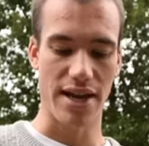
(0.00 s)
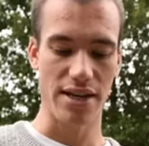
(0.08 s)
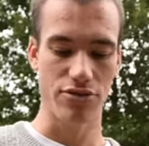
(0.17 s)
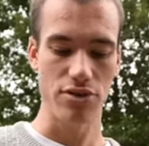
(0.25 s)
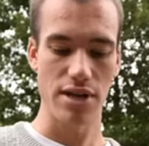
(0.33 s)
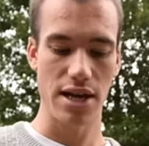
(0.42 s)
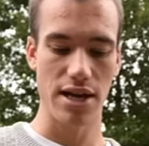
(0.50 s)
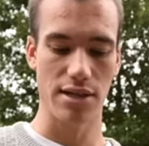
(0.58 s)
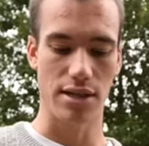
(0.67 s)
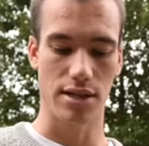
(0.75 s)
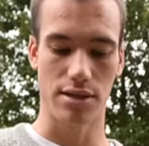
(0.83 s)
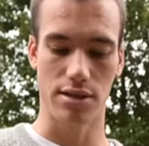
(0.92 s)
It's really
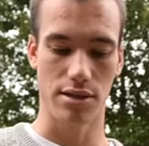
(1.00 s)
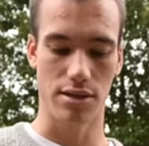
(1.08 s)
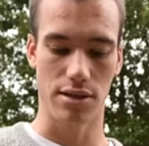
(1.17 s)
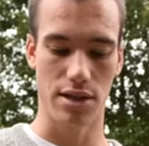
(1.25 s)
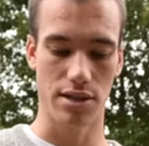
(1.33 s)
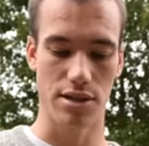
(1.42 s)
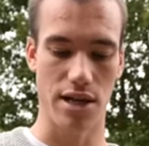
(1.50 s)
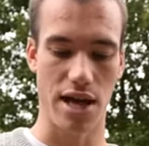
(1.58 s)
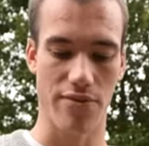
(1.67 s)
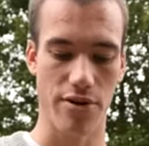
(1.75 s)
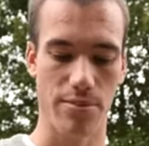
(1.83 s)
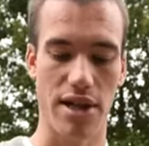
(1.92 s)
handy. And like I say,
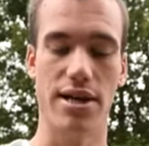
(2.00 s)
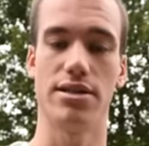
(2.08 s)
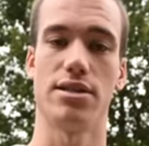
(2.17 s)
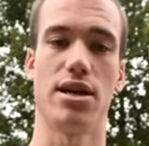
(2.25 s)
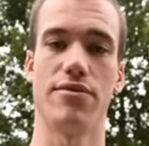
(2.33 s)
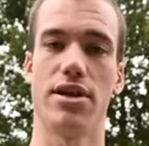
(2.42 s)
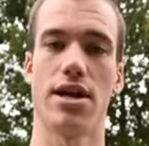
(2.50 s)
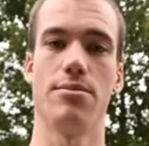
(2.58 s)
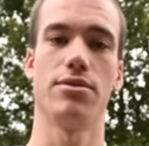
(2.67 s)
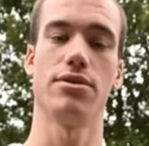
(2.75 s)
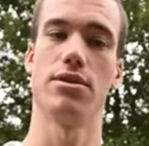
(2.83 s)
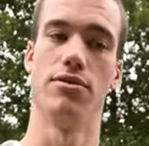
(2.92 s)
every place that I've
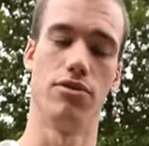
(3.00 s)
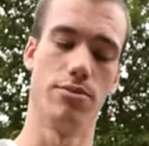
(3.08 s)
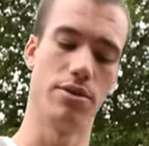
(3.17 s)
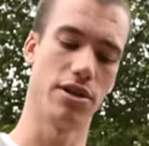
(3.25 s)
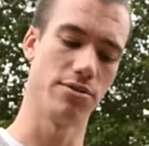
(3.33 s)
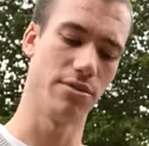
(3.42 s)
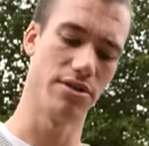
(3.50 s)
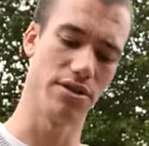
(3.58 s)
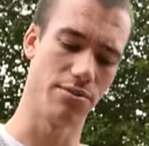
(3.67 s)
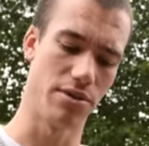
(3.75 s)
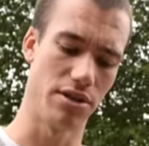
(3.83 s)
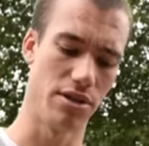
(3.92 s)
camped over the past month
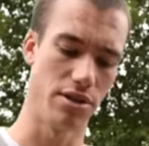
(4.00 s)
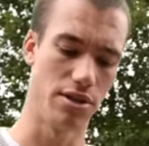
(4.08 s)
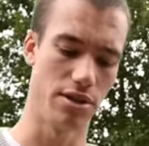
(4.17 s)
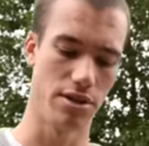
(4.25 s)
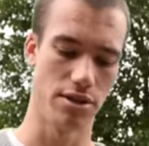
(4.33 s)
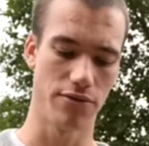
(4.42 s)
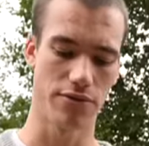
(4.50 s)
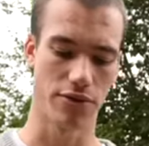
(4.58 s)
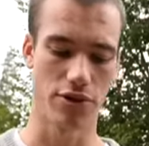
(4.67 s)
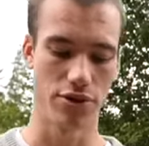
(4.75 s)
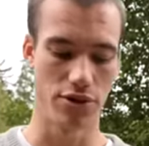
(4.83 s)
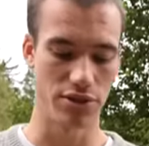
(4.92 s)
has been
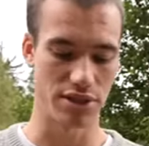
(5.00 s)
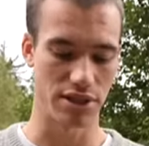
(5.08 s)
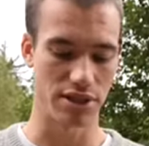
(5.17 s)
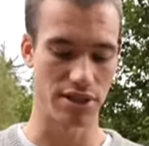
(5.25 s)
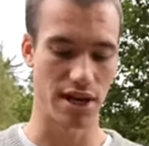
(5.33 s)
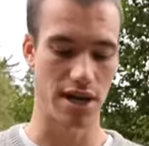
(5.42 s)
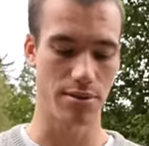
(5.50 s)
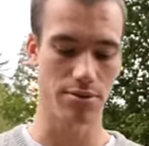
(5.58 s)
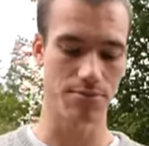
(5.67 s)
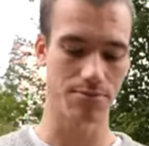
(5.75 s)
through using this app.